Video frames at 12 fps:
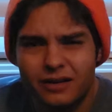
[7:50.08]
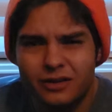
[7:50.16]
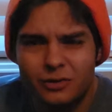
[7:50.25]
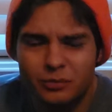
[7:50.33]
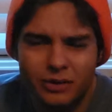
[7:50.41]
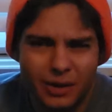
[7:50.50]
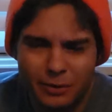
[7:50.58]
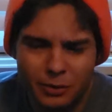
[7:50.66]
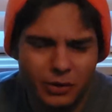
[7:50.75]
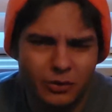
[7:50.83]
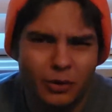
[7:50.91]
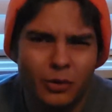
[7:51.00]
You probably
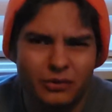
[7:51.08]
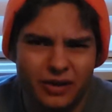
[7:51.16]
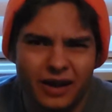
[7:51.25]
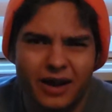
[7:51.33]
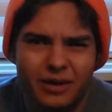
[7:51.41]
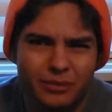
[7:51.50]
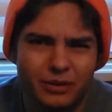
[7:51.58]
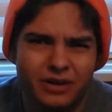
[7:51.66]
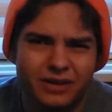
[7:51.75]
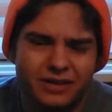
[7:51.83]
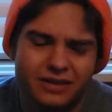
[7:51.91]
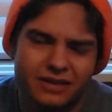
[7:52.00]
were here the whole time,
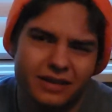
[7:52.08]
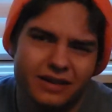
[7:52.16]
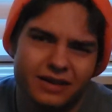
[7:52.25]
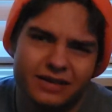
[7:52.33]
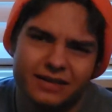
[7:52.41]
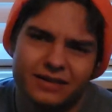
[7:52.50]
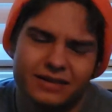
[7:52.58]
but Do